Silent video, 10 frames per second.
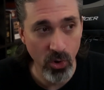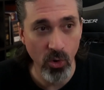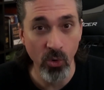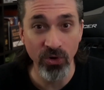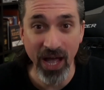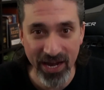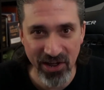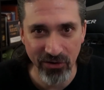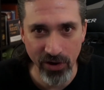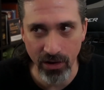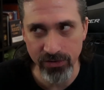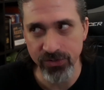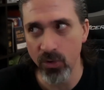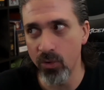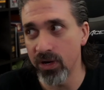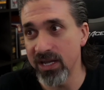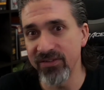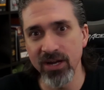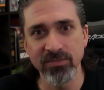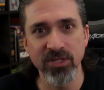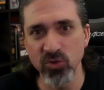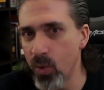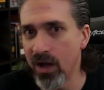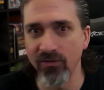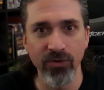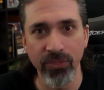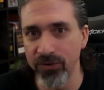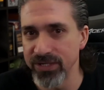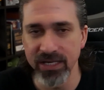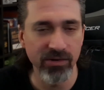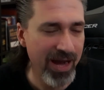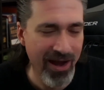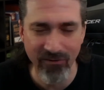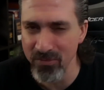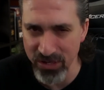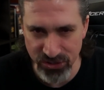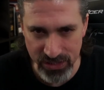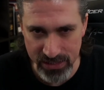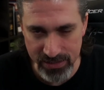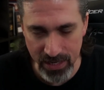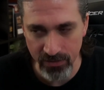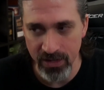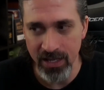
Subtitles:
or $900 or even up to $1,200 or $1,300 or however much it is now.